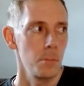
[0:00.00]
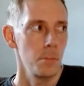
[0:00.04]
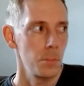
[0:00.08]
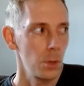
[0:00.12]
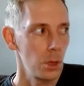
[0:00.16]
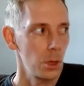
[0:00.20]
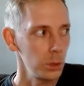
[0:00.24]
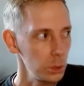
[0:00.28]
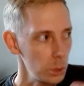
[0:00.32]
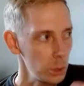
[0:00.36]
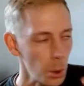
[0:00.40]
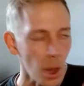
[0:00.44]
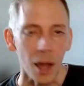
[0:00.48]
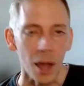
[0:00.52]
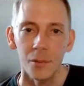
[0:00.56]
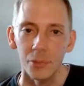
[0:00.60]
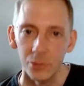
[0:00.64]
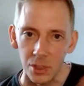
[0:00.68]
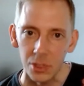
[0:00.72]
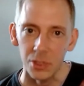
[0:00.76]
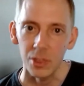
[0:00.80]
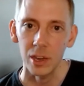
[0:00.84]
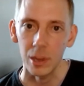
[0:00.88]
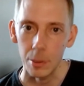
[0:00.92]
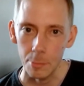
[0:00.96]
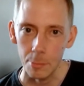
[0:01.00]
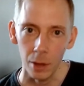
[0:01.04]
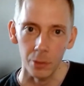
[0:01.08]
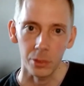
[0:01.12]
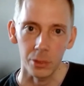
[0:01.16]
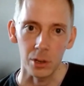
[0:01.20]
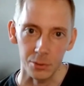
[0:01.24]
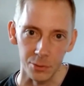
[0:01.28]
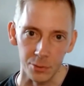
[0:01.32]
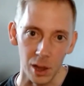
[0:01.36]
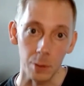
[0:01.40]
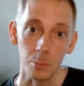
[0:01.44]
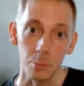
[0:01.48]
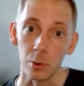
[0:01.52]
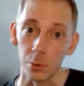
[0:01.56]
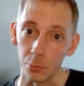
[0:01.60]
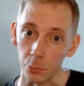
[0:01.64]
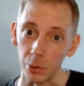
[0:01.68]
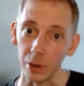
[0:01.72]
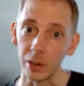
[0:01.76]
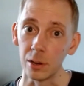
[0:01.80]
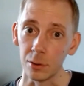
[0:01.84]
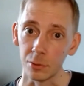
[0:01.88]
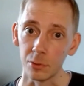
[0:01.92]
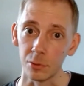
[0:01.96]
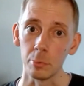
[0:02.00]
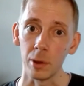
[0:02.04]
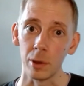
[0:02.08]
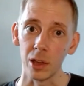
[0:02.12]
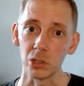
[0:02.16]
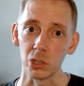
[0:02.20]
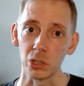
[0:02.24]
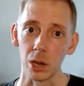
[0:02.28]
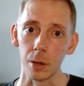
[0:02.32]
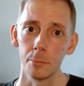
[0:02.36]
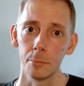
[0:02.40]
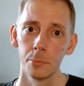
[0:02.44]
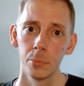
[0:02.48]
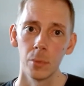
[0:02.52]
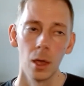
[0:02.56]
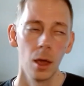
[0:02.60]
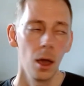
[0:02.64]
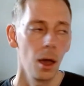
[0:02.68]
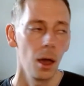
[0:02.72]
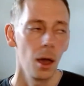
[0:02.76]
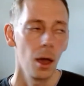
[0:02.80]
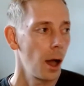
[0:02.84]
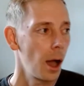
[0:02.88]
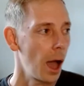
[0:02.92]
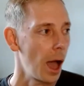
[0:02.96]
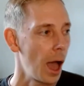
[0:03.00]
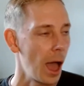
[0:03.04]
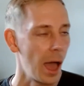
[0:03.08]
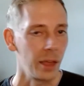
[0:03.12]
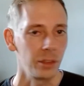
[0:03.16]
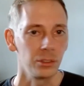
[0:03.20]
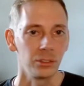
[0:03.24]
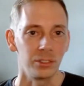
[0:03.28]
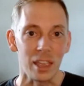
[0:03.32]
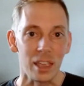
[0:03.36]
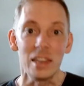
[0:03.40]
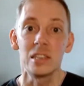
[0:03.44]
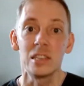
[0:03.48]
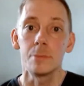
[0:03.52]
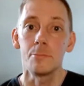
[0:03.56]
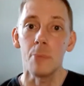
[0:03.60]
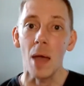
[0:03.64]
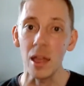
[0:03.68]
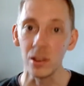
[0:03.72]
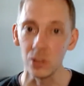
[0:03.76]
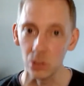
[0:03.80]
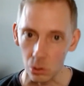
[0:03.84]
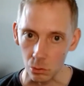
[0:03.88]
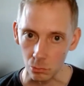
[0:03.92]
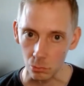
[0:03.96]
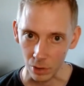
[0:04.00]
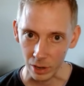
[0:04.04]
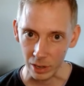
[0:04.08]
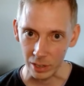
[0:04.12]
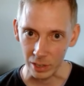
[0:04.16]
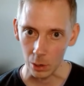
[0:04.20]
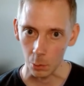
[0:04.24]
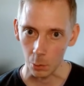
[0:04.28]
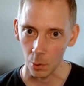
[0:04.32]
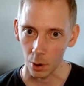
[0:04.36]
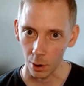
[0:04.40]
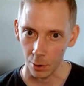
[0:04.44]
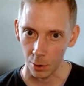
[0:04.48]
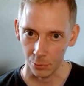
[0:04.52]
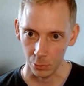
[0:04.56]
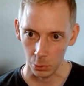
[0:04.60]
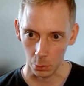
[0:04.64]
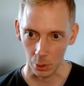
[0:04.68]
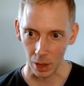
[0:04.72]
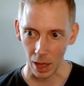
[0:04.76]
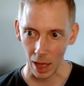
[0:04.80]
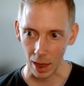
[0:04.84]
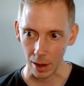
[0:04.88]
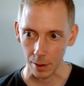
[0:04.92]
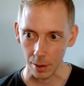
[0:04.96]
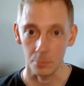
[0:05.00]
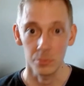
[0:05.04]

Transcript: you have to think about the development of reading for pleasure and independent reading wherever you can.